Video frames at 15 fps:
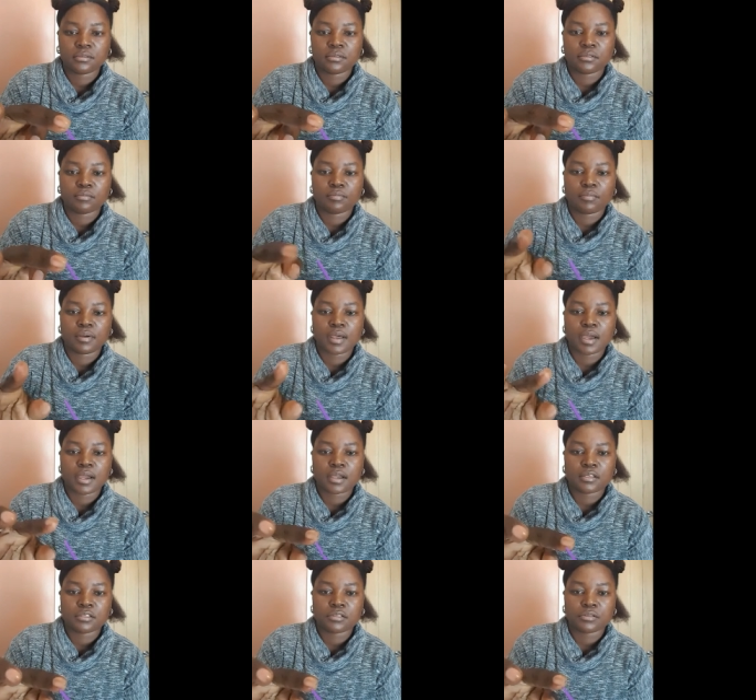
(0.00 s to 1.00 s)
it's
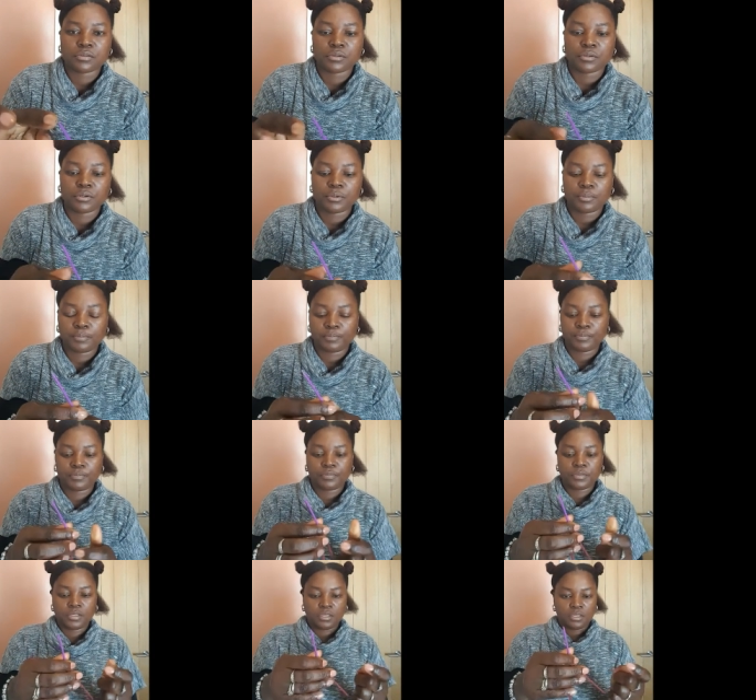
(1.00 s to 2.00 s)
blank so
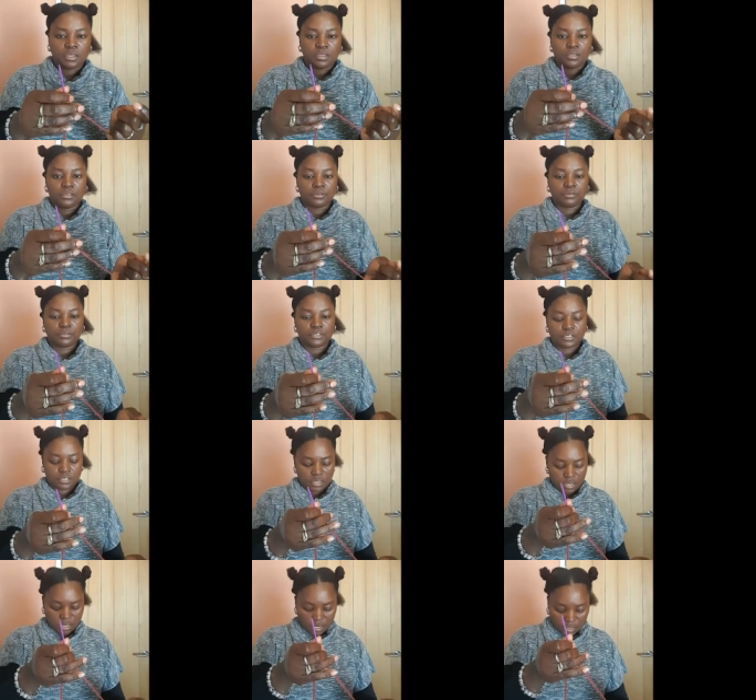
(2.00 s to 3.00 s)
you're not
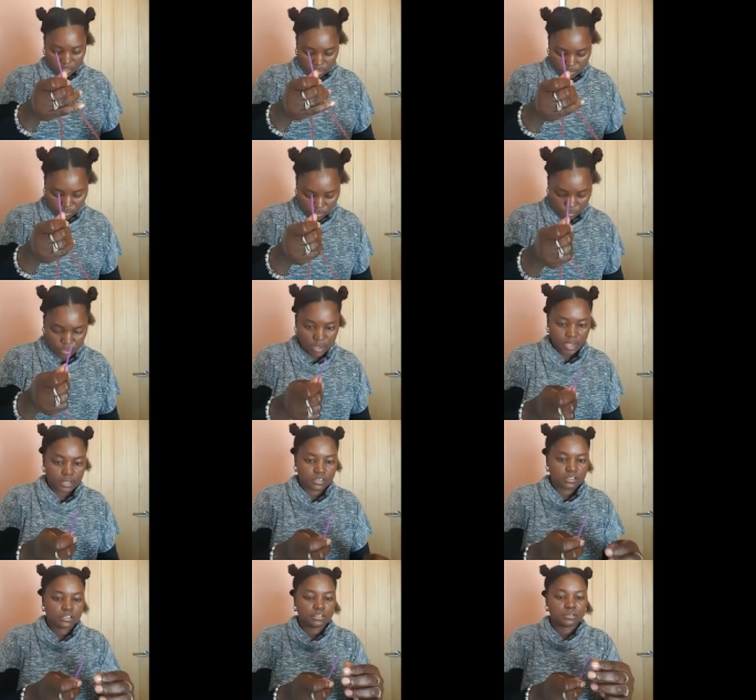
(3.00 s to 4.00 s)
scared it's going to
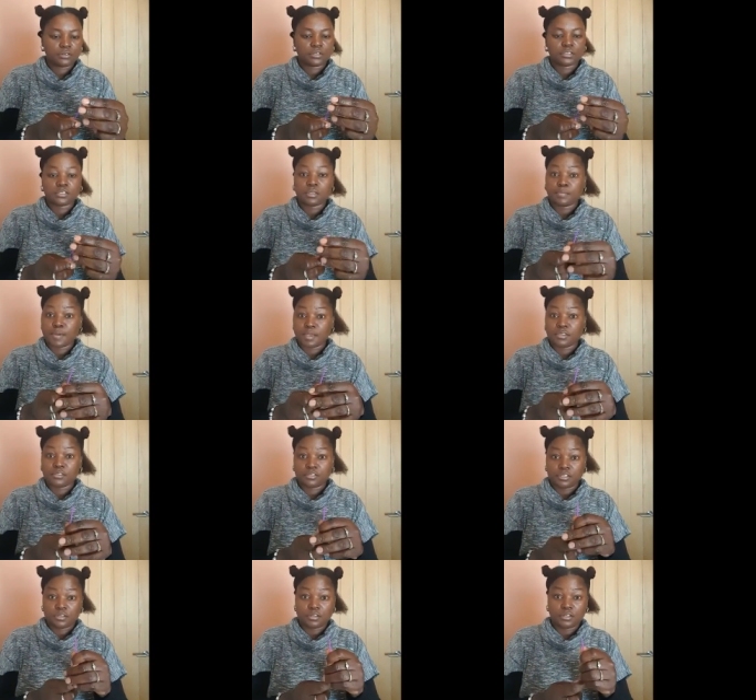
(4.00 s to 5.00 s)
hurt you anything but you
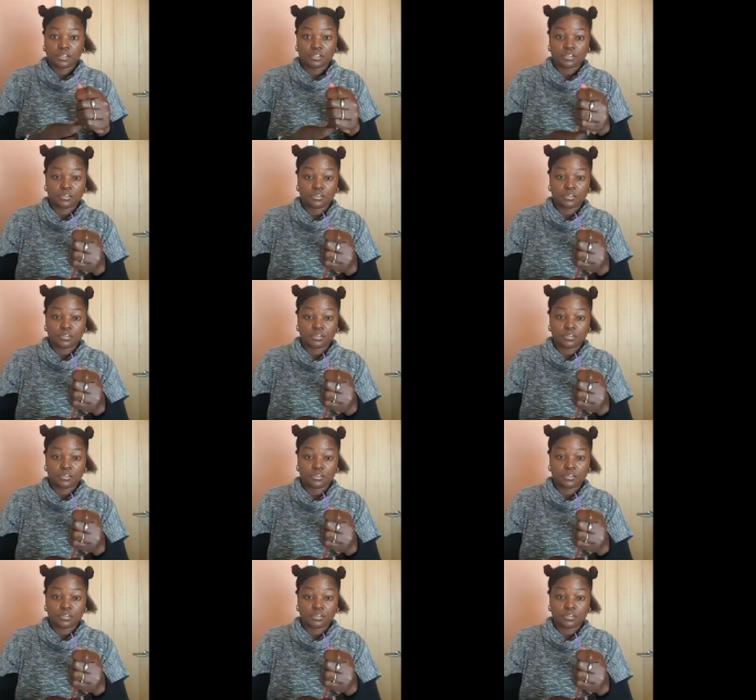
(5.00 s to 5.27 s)
still need